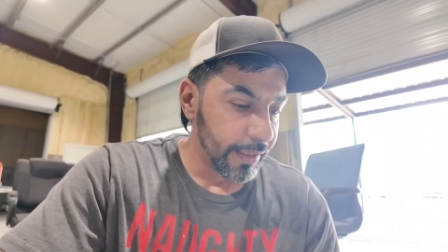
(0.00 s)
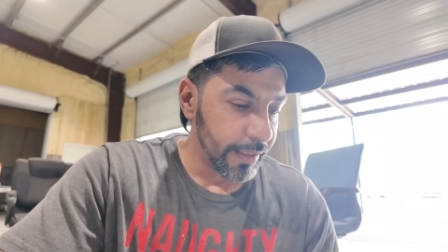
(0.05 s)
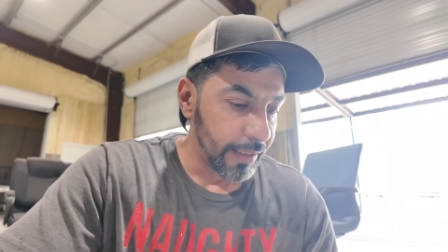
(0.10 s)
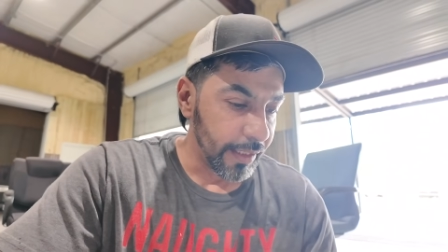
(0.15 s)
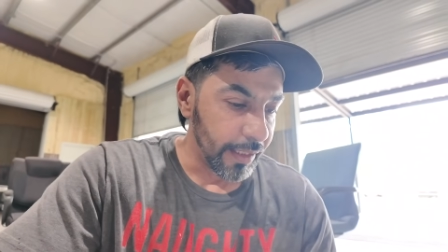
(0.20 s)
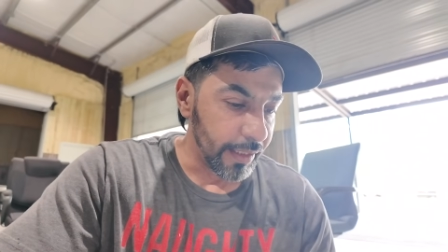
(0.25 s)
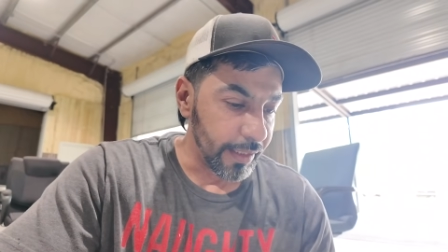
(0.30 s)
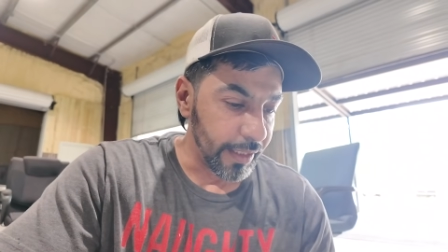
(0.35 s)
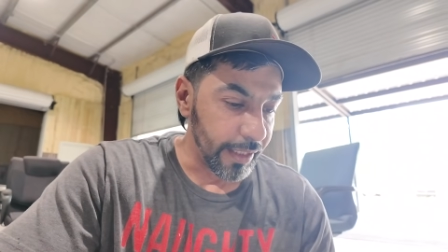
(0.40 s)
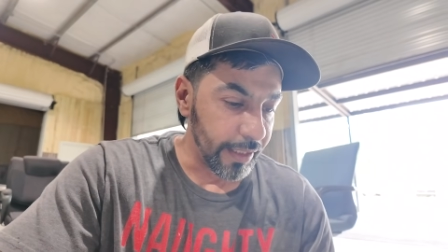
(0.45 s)

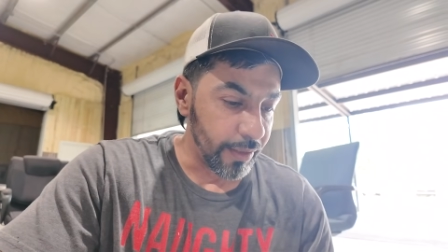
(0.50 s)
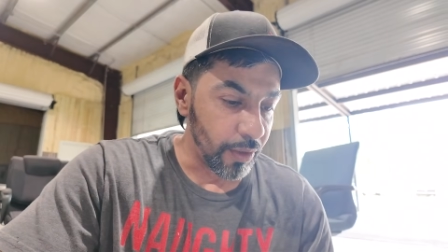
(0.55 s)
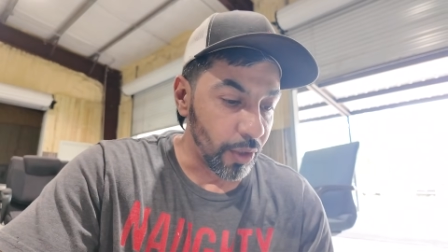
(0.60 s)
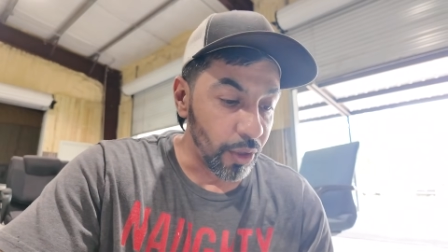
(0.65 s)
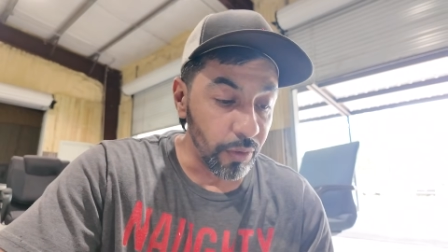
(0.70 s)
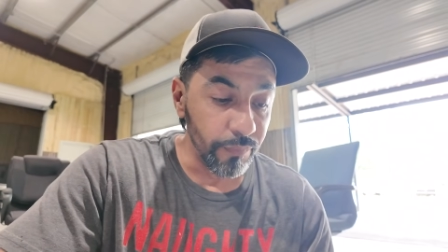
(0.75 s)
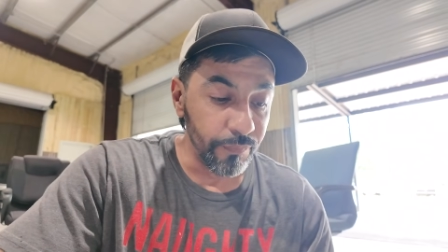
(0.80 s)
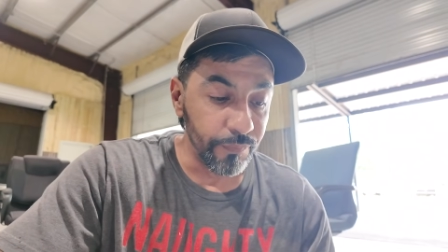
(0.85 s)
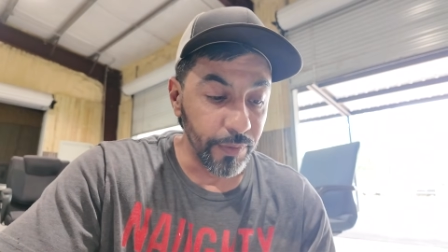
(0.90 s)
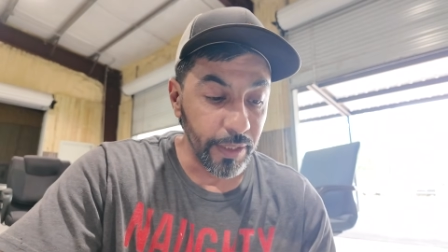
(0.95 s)
and then
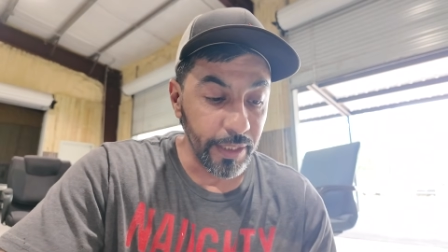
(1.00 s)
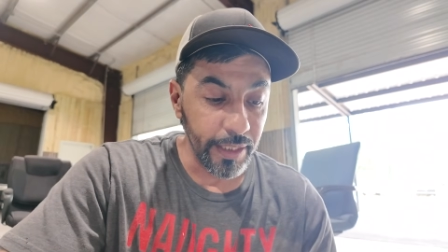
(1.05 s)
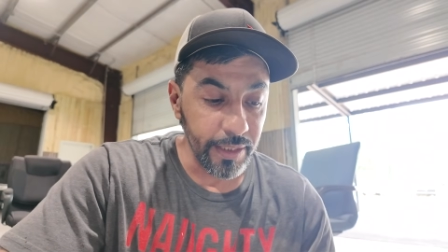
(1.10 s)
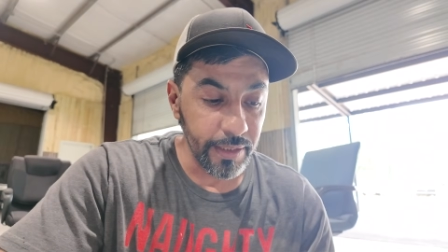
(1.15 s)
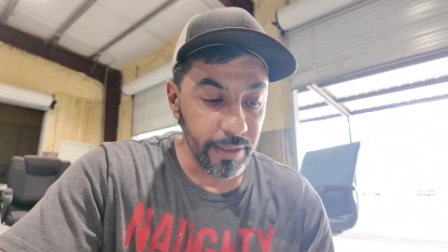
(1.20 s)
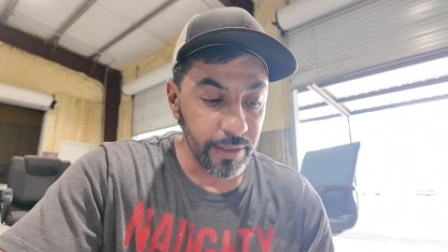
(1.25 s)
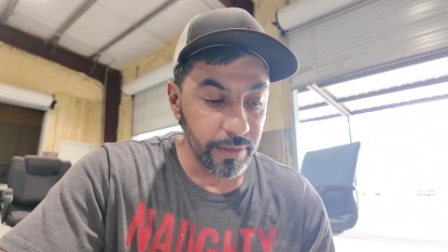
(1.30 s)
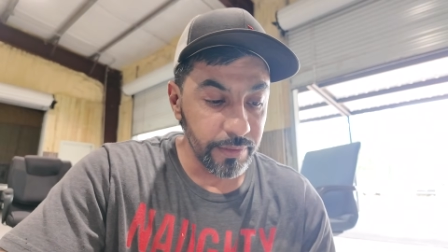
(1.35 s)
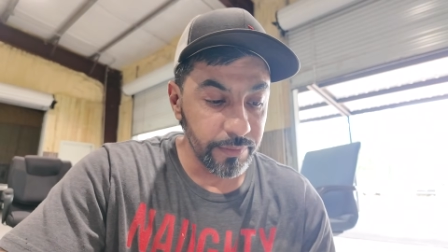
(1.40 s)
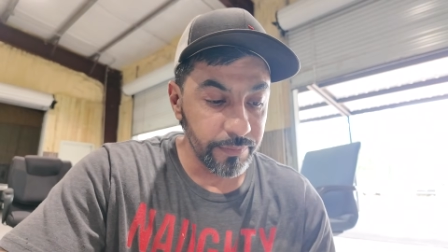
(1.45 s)

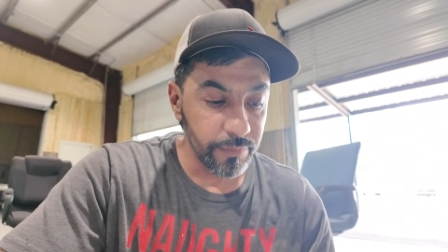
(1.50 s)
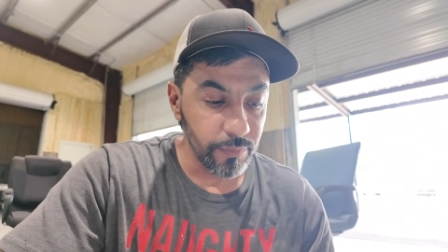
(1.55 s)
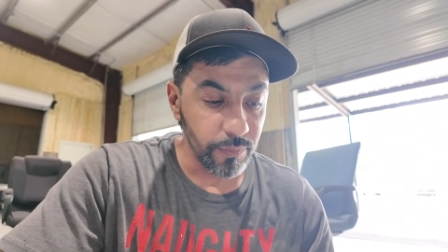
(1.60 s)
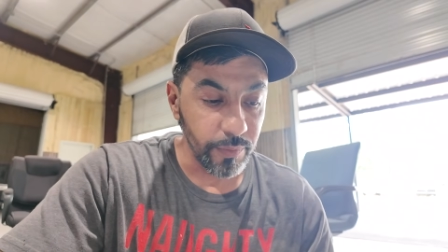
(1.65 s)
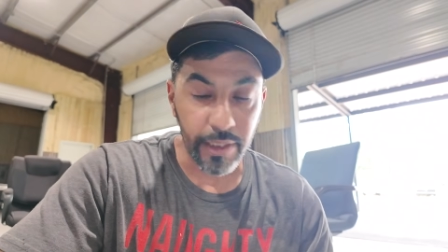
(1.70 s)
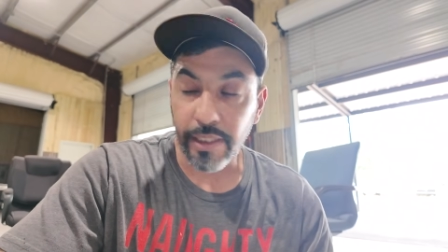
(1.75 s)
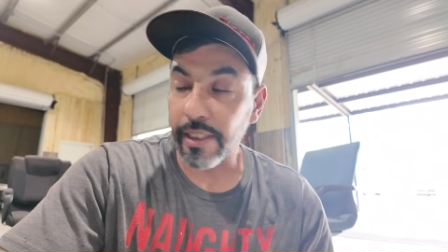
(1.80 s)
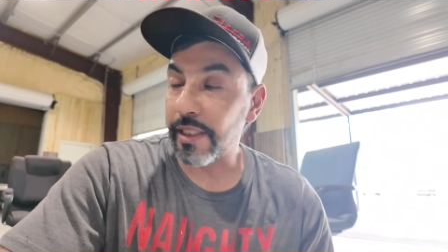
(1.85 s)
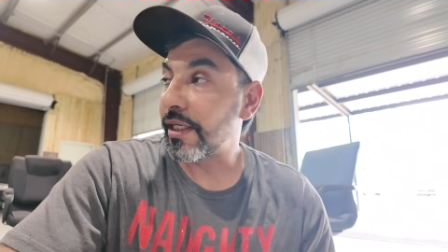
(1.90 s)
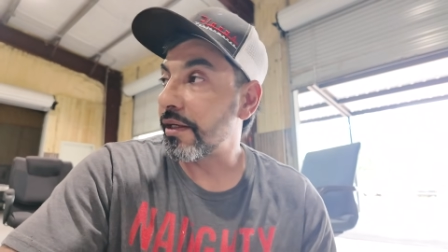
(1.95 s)
hopefully we
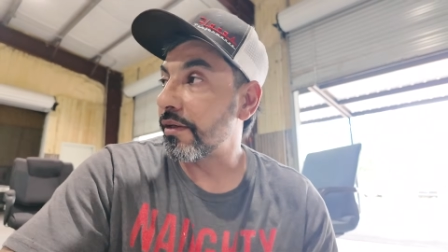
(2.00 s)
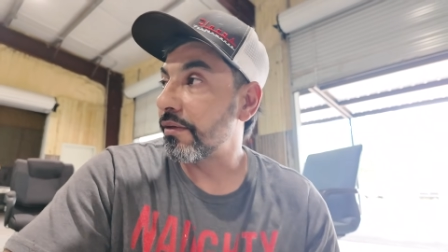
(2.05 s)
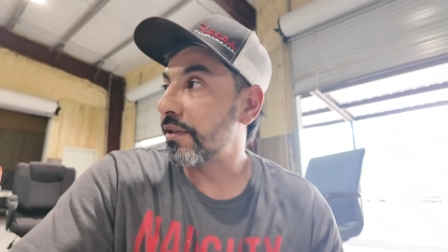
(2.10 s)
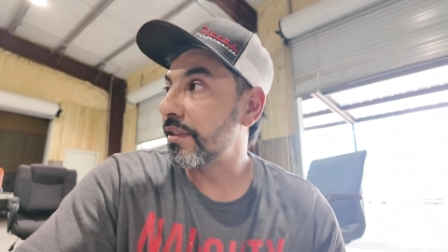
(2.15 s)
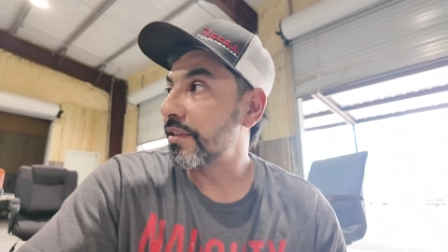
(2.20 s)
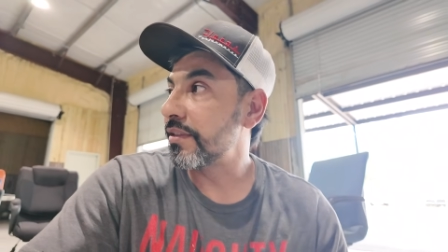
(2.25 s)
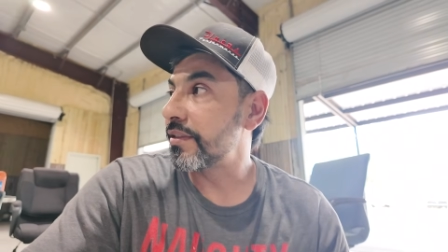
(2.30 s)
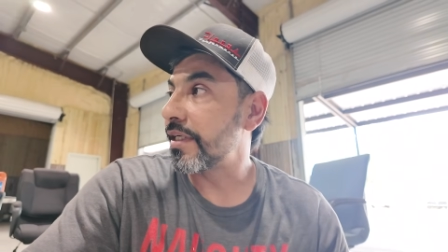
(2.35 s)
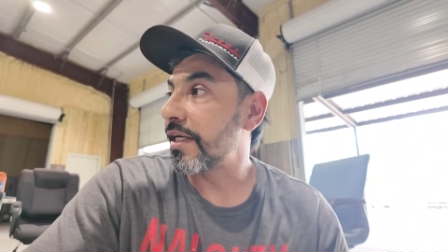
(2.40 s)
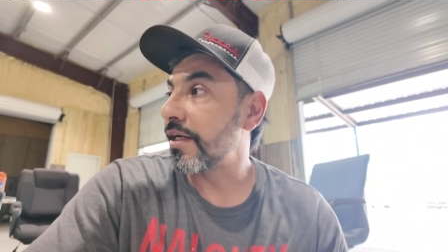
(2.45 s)
can hear
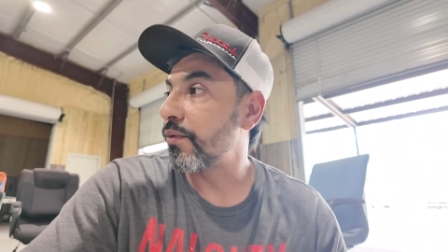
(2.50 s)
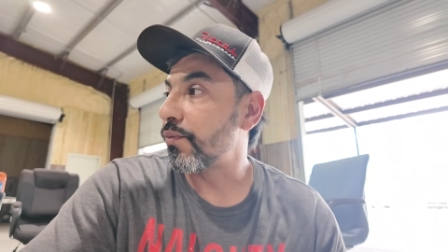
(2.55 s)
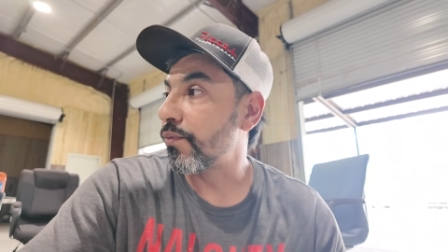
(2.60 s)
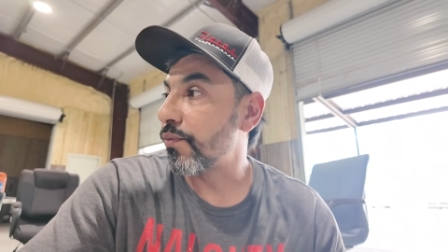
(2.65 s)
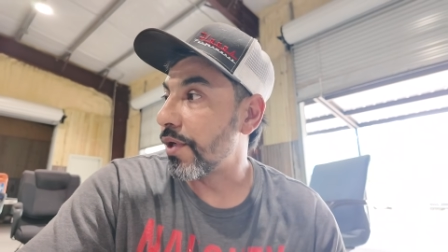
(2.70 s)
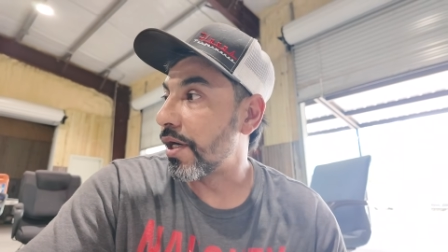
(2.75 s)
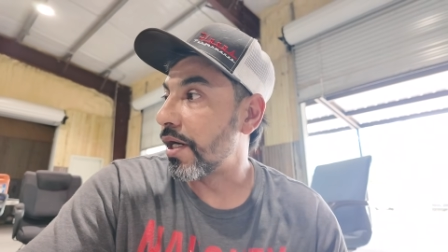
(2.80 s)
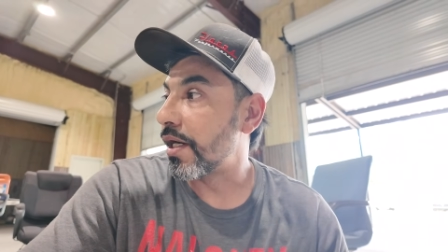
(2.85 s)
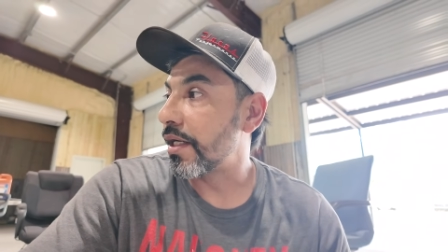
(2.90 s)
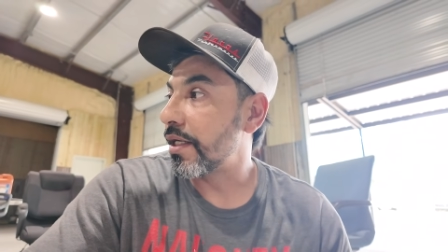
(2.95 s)
this thing
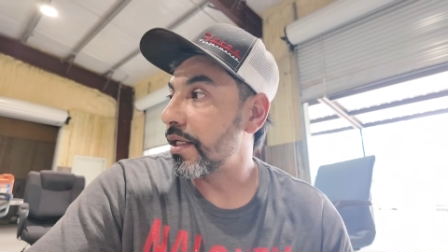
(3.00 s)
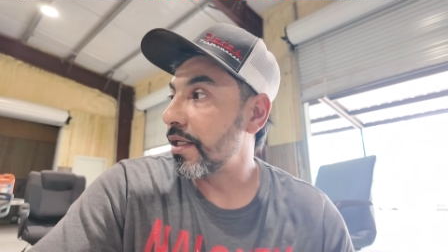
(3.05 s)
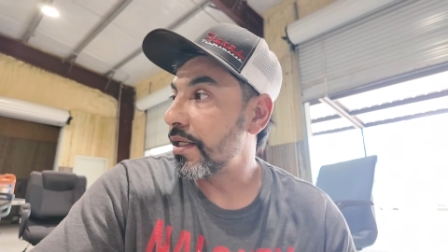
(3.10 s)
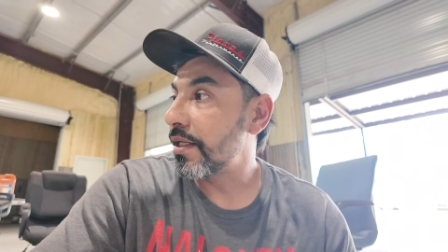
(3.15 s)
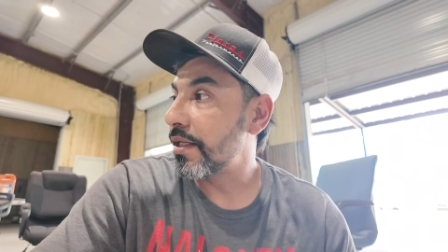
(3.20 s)
run